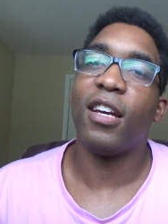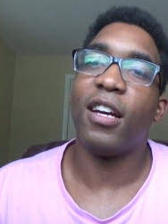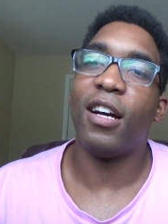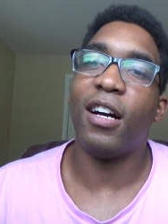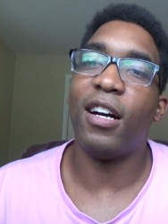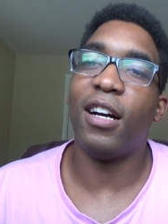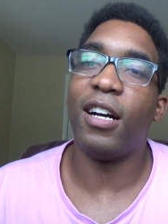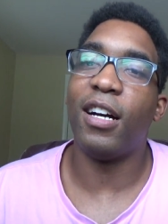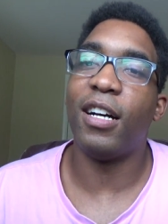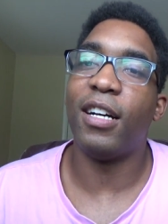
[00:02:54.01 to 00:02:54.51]

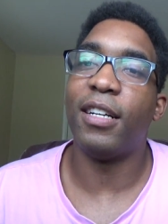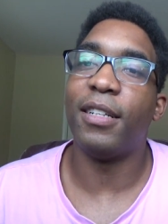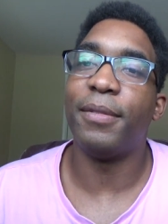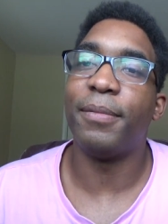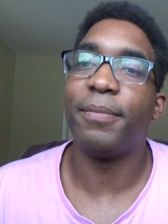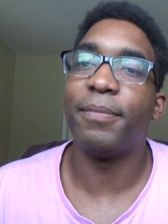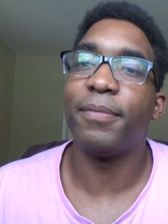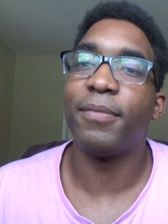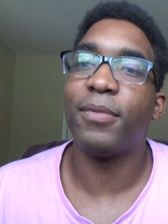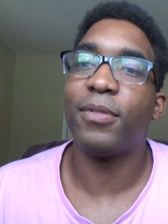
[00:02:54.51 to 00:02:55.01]
uh,
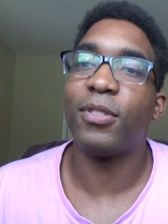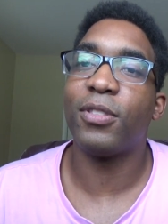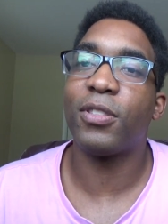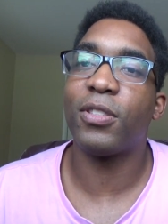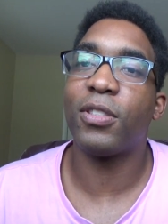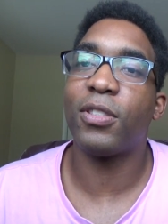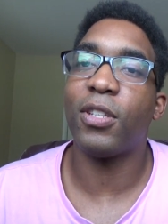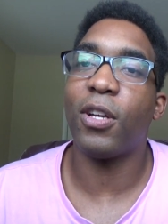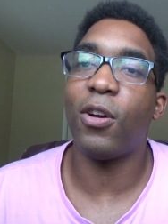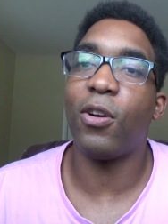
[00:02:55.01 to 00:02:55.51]

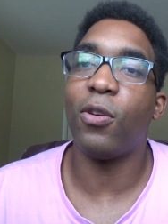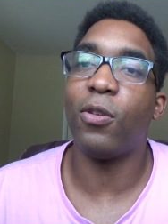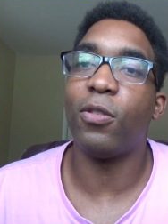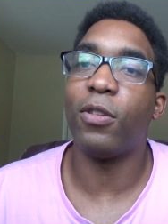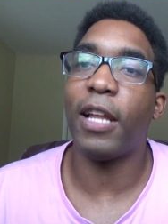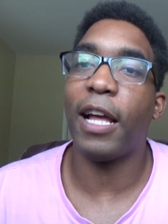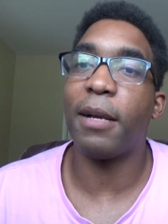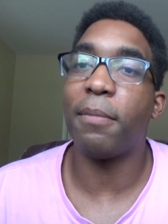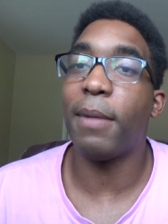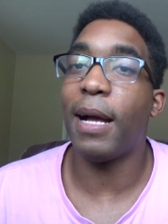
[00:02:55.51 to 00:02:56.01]
so
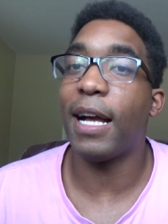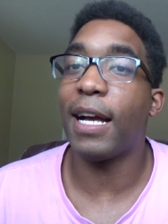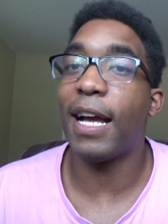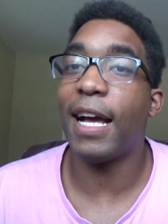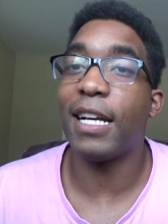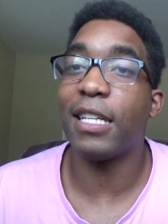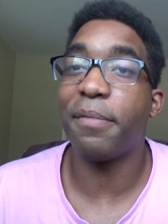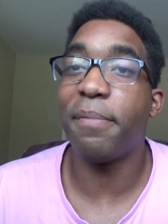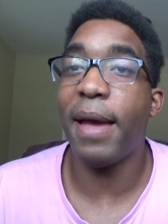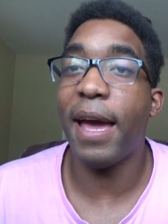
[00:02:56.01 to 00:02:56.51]
like my
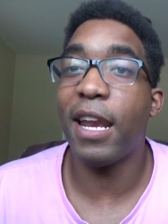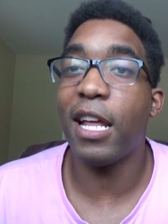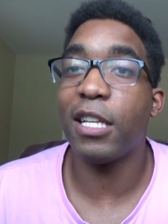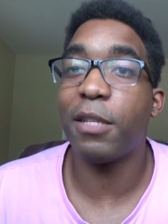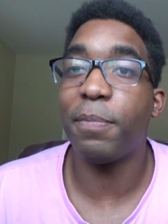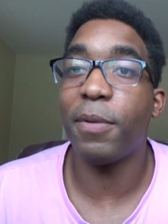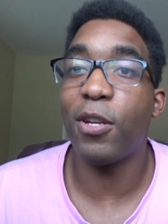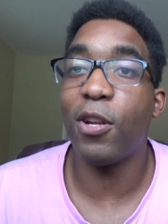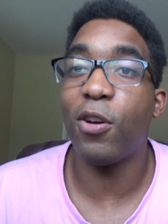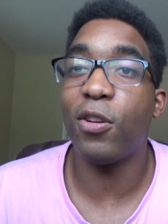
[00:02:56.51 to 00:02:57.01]
guy's Matt
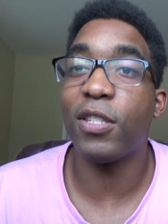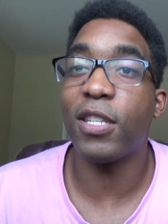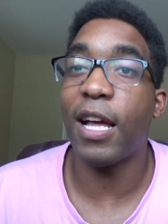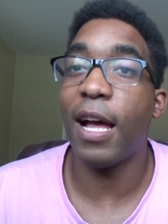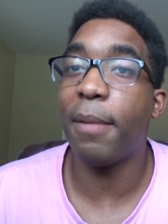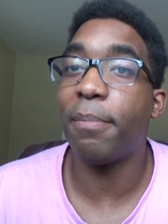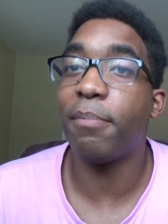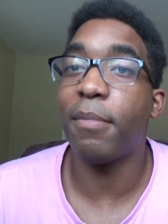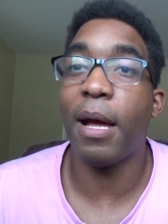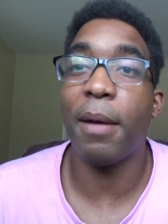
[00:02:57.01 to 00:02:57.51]
Espinoza.
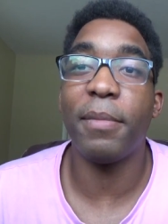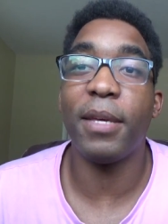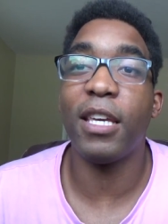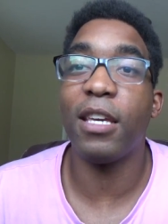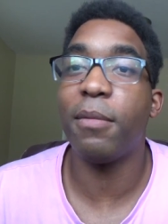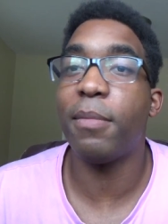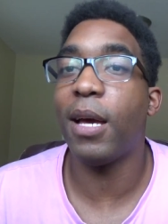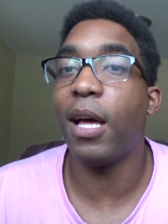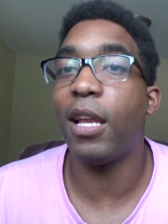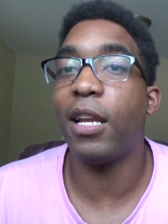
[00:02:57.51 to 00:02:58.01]
I'm I'm
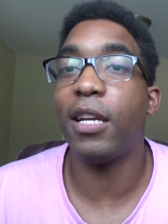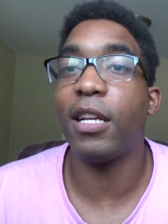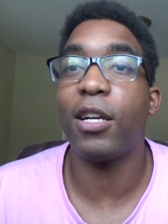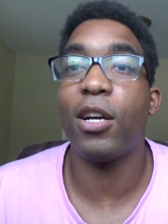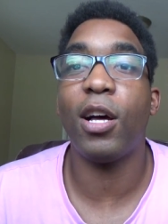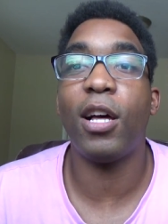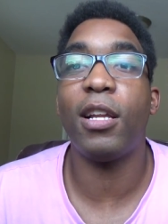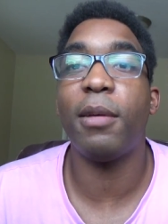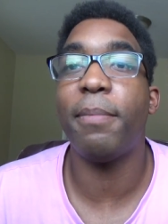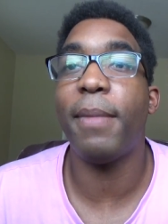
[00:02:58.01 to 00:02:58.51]
emailing and
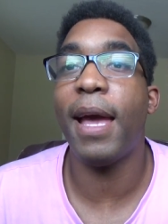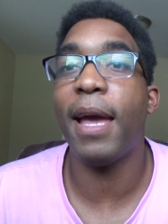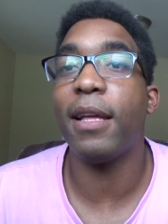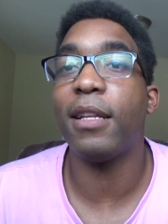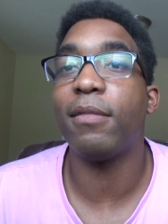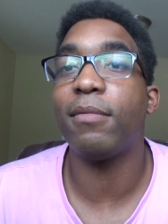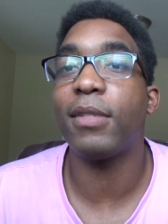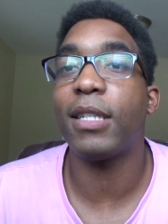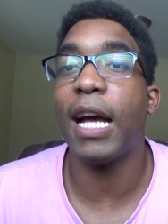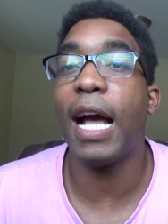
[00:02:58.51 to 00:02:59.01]
calling
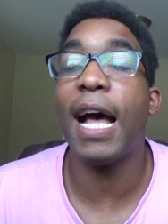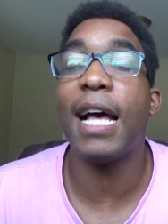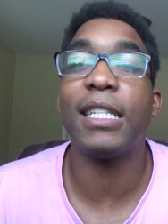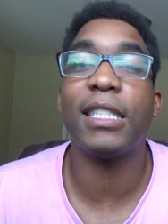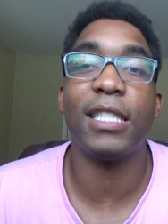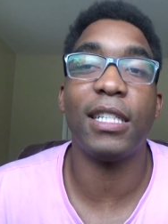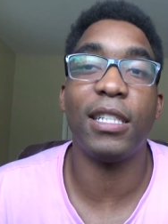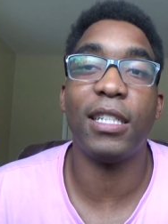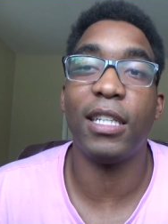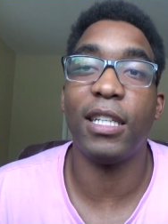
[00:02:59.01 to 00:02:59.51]
Matt
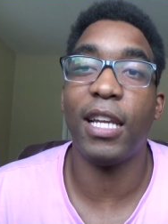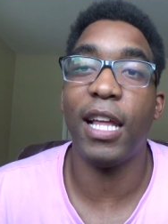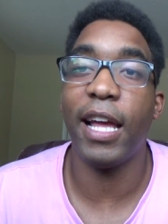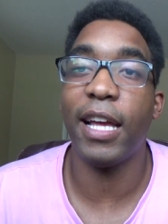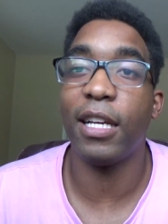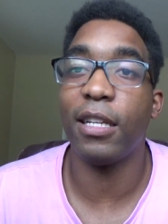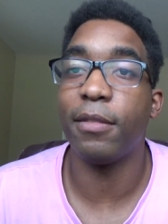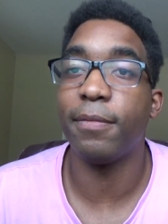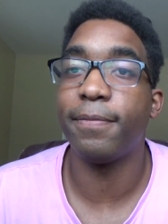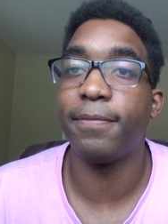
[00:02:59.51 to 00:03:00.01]
constantly.
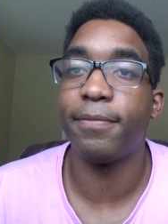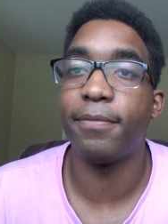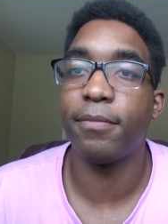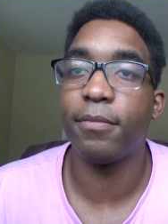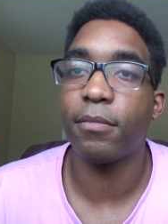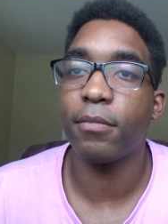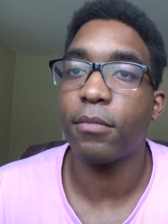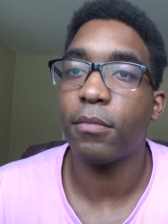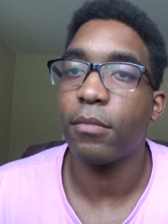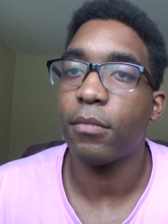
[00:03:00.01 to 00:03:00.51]
Like,
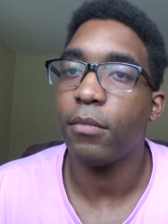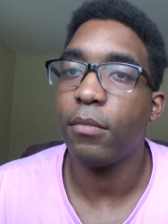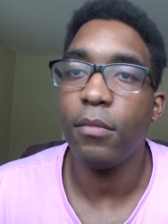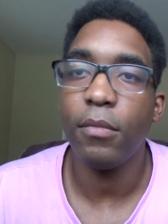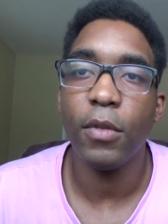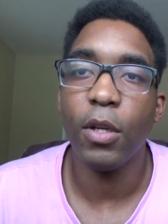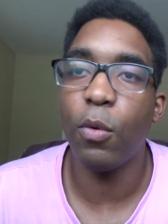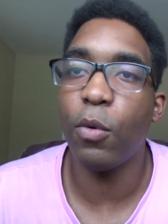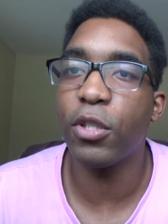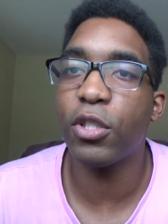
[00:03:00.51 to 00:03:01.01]

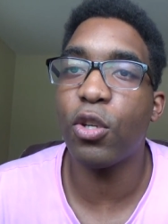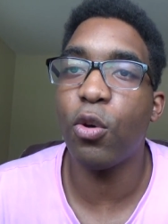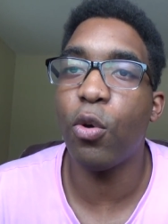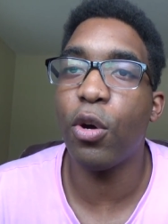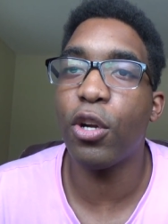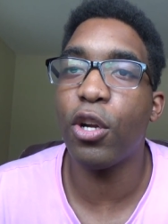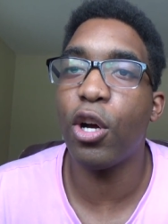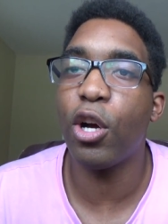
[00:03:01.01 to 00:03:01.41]
what's going